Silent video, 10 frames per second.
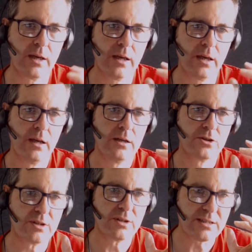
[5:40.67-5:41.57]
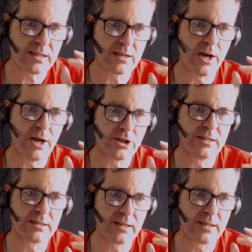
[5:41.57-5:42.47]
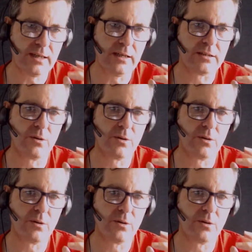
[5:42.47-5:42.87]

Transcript: Okay, so this question is key.